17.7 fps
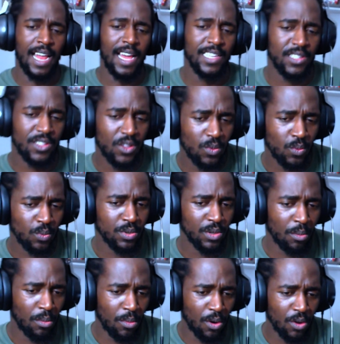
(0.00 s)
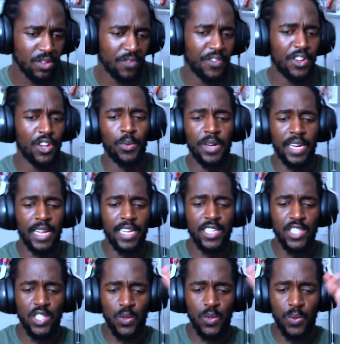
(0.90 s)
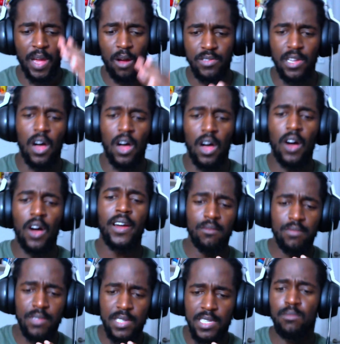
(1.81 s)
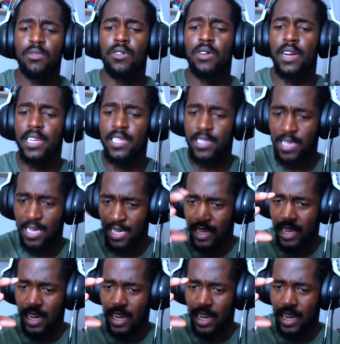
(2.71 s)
and as the, the more the video went into it, I was like, okay, we see more in,